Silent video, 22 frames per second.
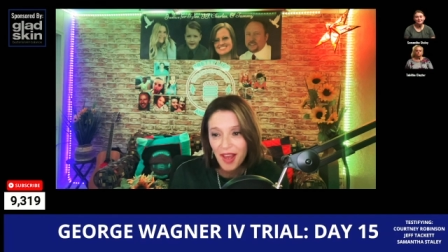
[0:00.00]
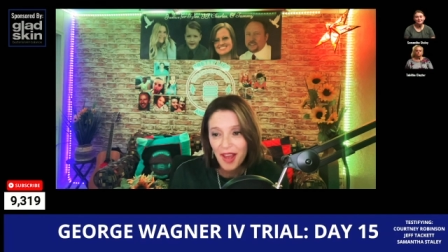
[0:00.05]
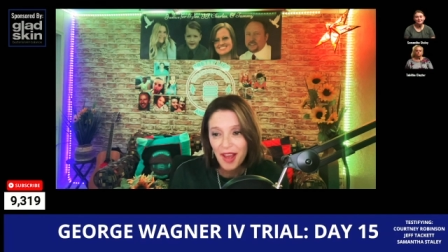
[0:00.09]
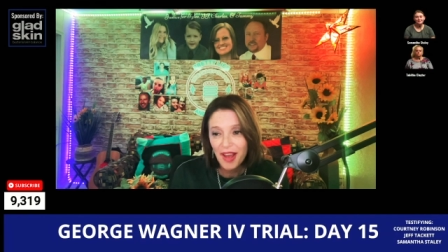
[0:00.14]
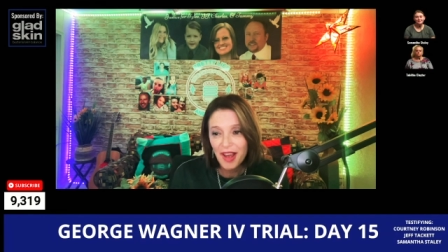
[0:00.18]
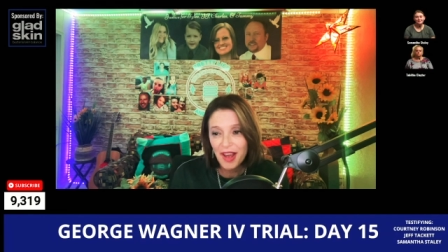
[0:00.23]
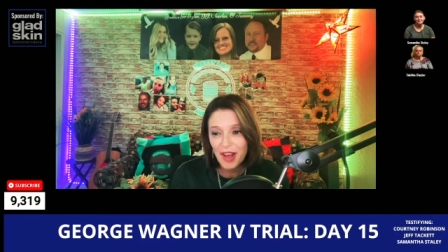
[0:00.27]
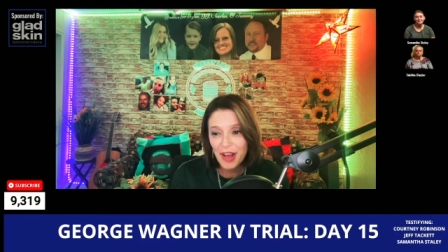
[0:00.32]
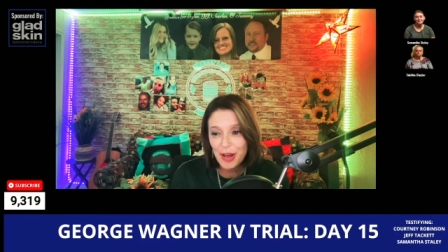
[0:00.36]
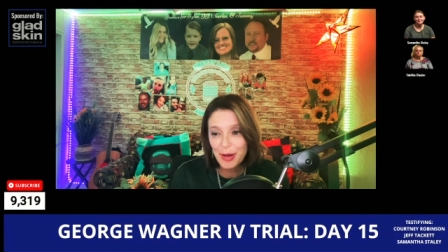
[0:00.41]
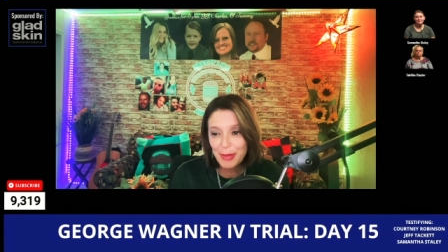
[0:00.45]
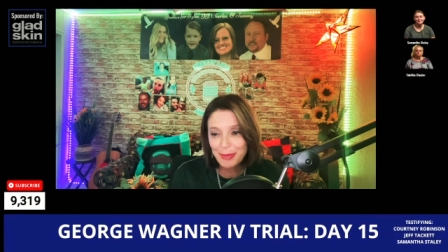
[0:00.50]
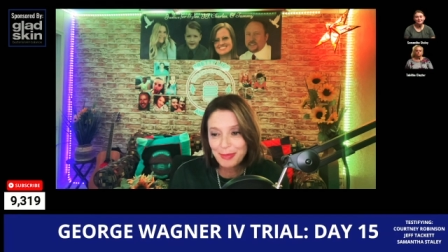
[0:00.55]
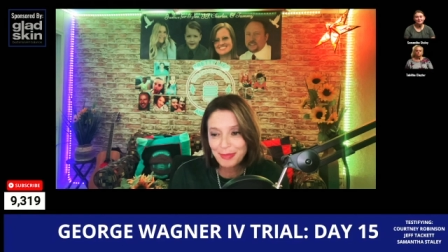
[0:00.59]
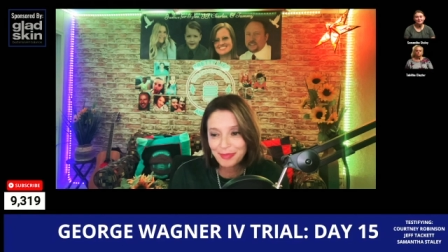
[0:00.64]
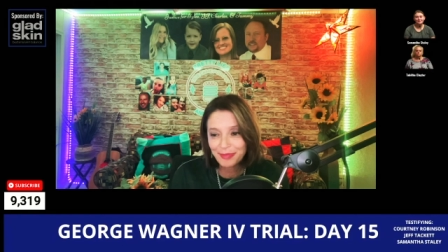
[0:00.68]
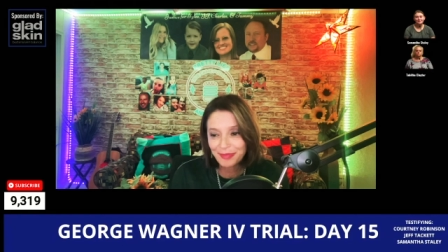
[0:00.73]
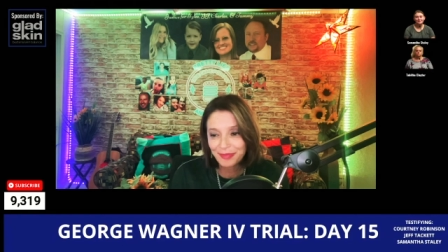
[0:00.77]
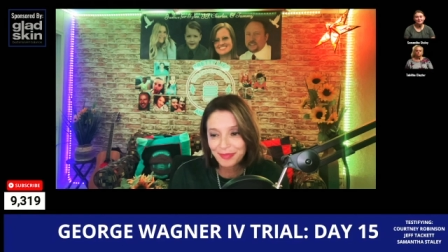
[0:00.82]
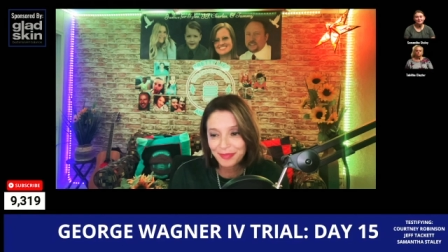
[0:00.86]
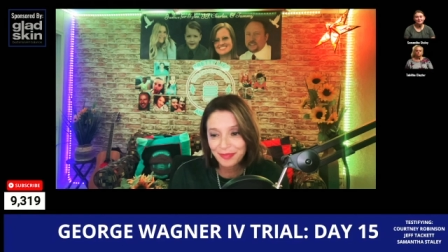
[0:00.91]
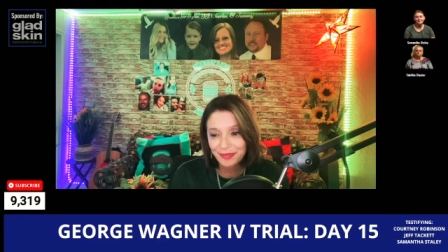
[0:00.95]

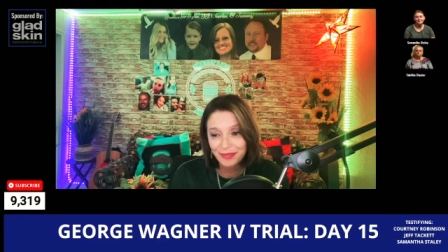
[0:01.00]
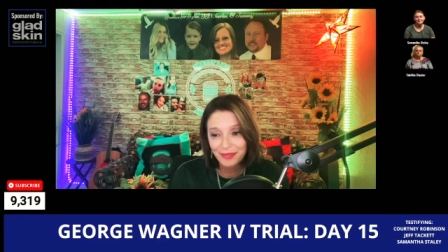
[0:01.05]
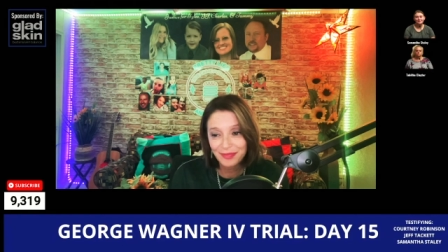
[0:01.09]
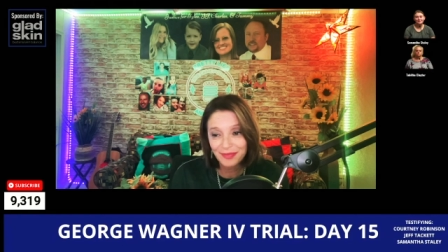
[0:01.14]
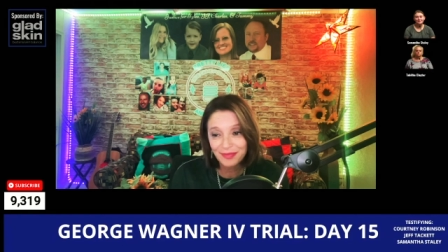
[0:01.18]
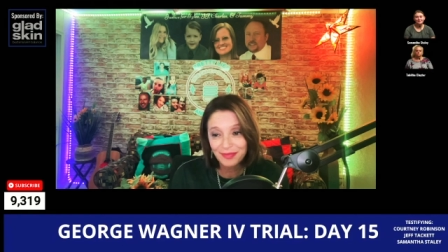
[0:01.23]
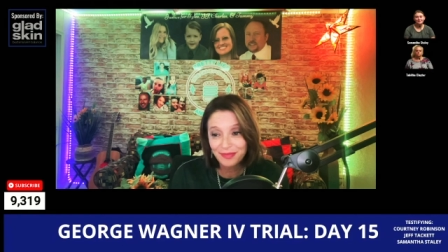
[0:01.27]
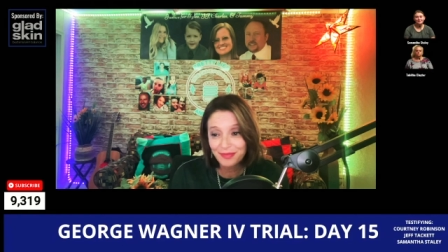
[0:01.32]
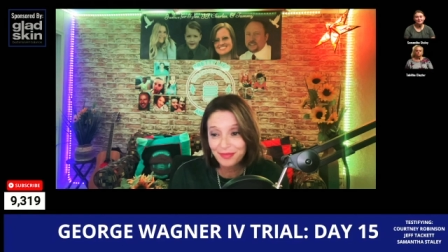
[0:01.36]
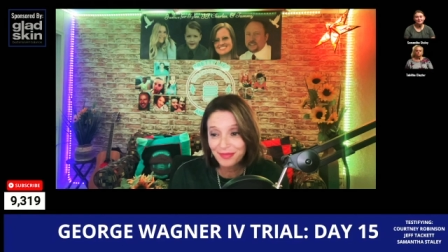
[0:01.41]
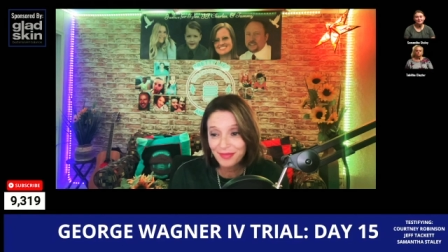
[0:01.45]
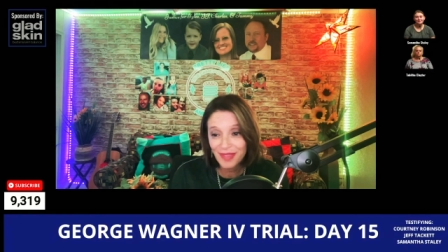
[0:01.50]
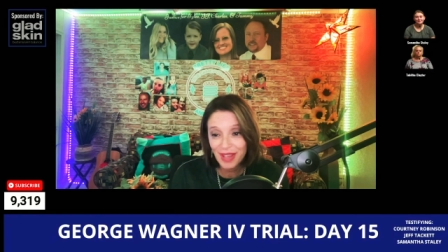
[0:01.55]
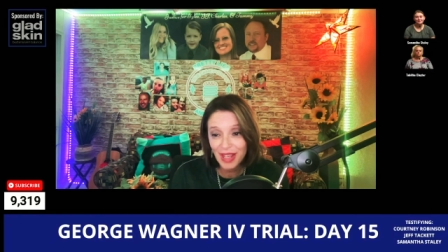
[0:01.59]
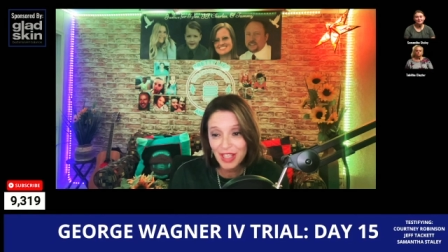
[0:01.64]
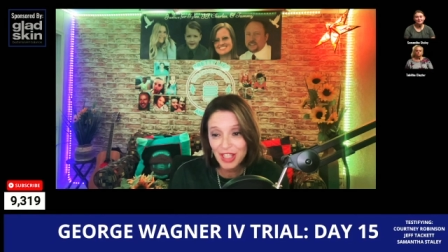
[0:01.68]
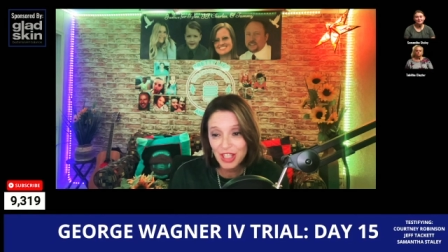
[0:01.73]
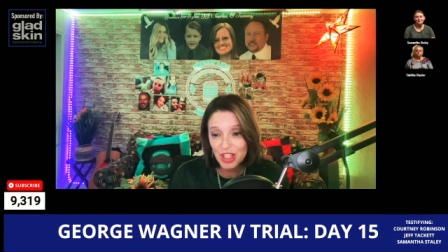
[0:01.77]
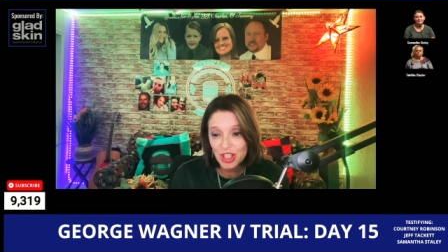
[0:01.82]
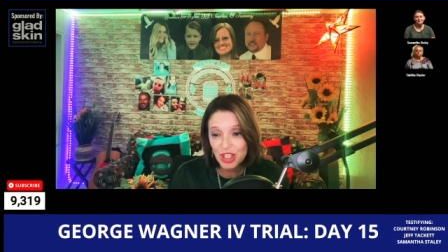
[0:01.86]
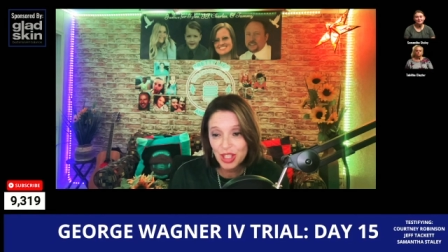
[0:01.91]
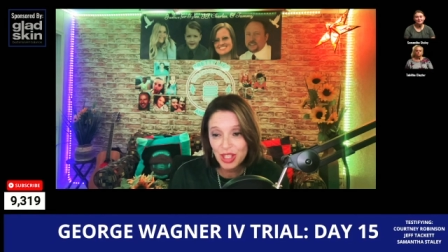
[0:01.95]
Um,
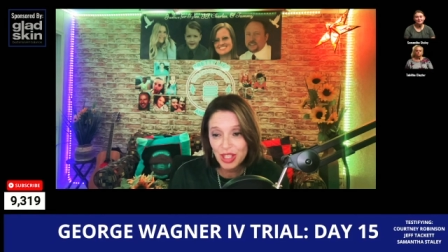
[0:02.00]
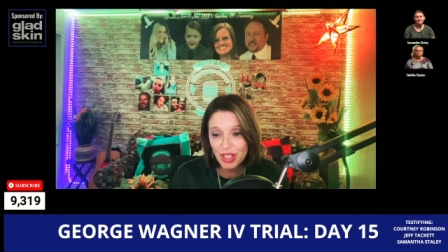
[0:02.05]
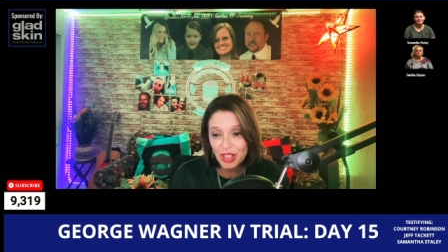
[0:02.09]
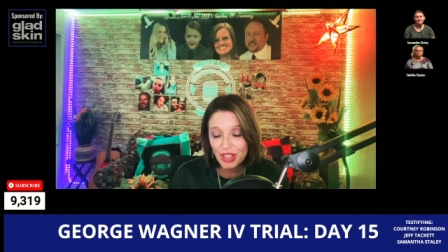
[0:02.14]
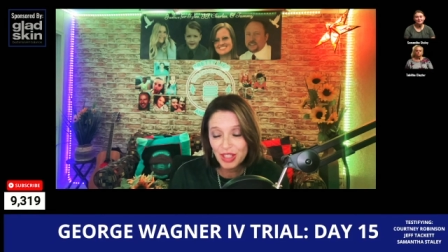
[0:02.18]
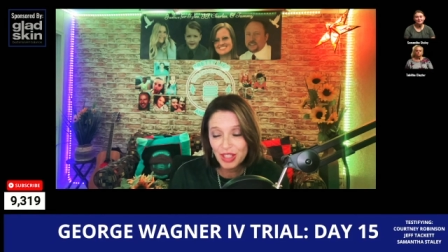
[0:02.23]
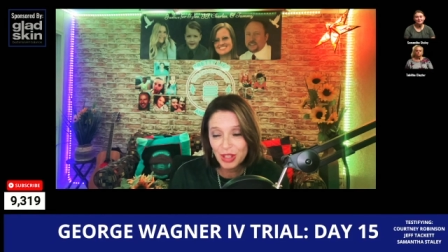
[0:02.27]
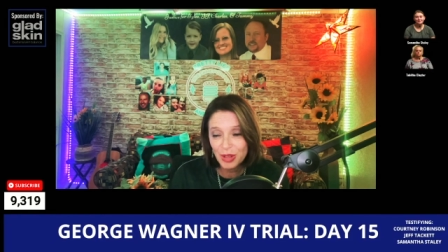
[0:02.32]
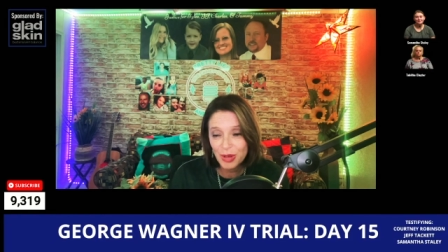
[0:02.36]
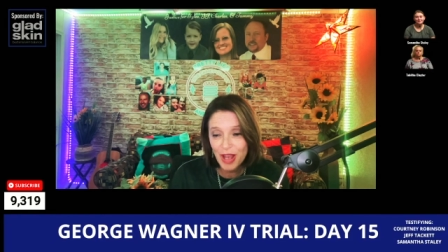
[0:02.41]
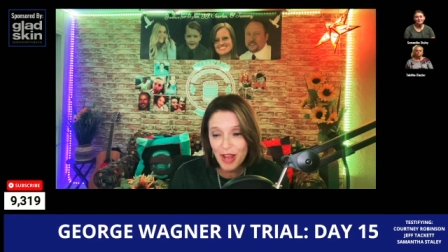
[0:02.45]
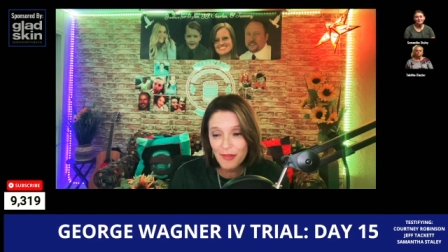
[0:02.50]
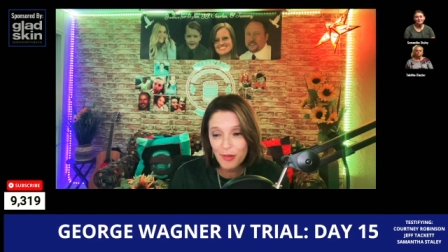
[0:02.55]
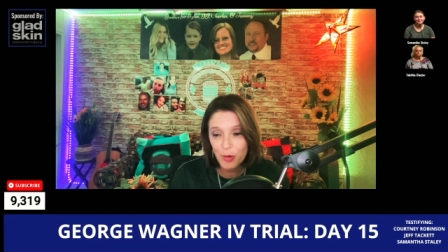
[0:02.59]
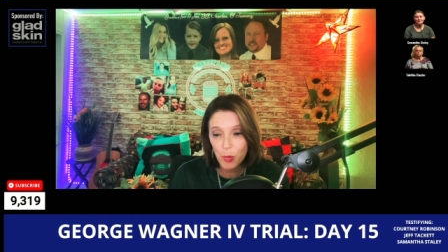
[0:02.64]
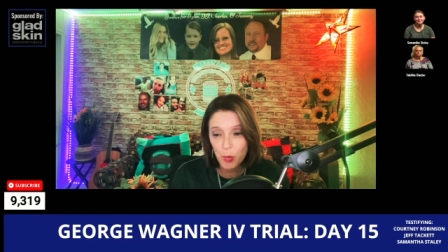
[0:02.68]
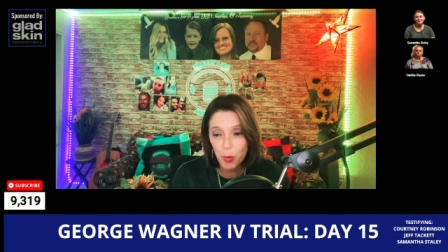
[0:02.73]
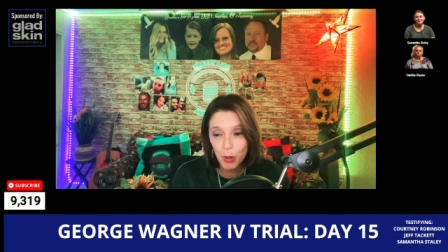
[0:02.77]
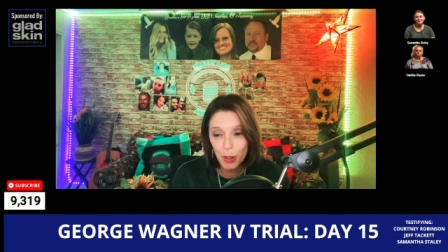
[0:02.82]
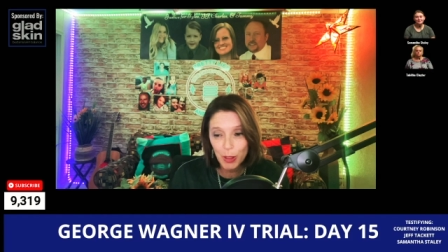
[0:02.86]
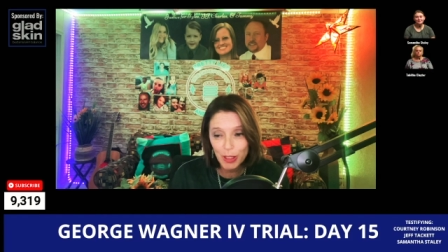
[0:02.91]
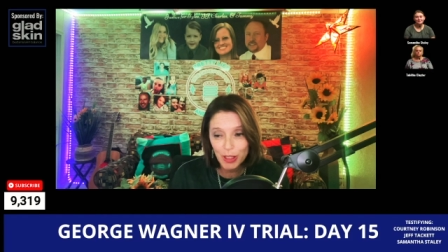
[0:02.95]
and she, do you have a
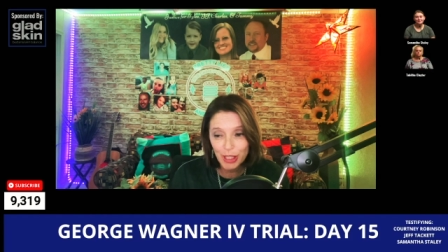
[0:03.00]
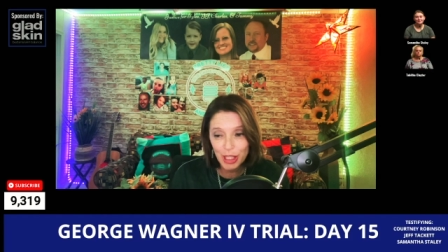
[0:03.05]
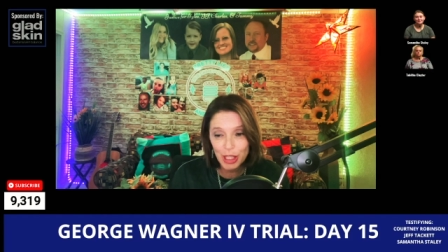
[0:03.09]
word?